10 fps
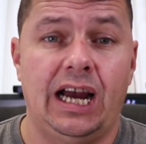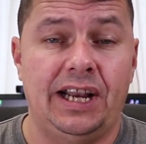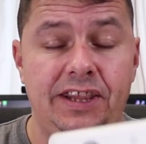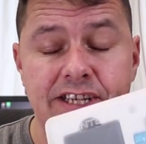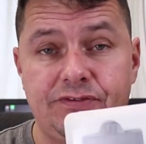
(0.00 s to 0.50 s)

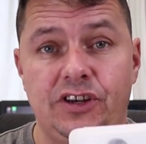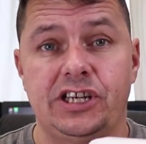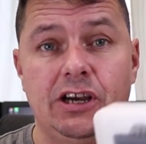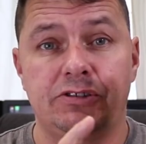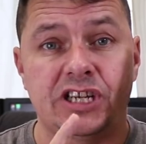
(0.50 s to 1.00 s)
and this
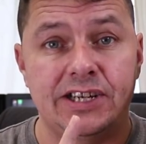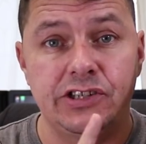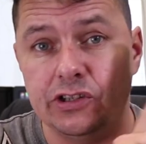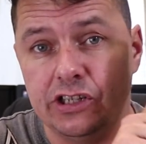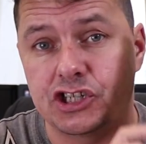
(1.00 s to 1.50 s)
video,
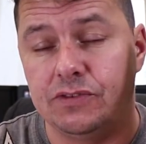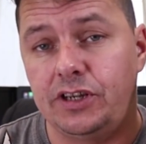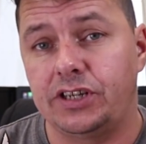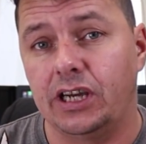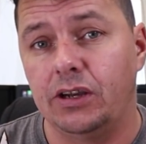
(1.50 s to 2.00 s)
technology
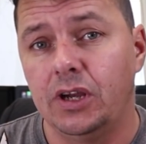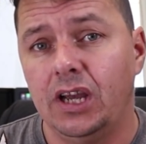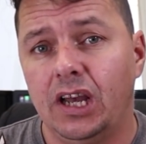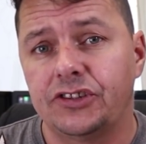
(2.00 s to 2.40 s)
video.